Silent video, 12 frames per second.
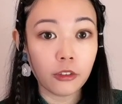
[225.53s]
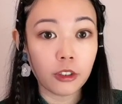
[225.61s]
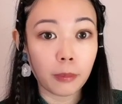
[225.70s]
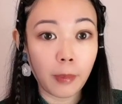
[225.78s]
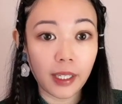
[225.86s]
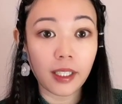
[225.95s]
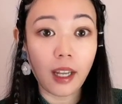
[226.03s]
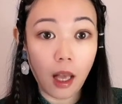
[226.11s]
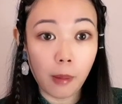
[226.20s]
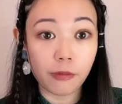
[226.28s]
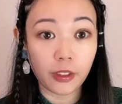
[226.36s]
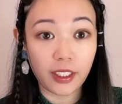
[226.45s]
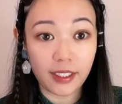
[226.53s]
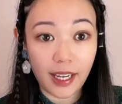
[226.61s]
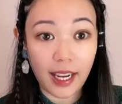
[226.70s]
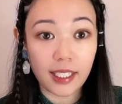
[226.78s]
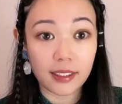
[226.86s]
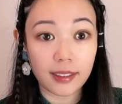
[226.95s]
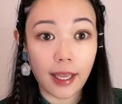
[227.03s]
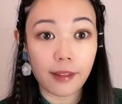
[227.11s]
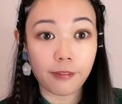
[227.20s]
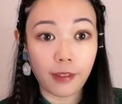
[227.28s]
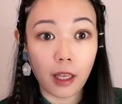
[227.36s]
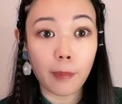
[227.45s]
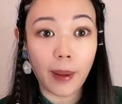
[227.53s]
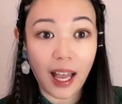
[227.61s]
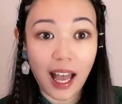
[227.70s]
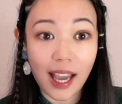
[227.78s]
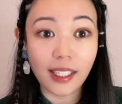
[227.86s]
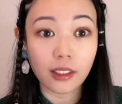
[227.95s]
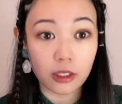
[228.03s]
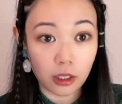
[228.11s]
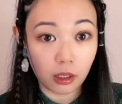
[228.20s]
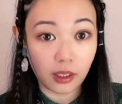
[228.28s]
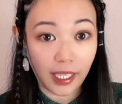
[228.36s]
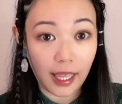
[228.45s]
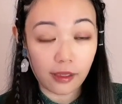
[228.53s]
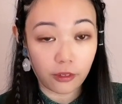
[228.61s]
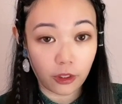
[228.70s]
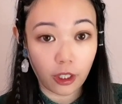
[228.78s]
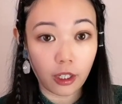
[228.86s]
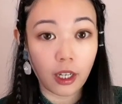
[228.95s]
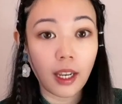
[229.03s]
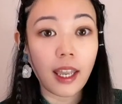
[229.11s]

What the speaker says: to make it up for the days that fell behind the solar calendar.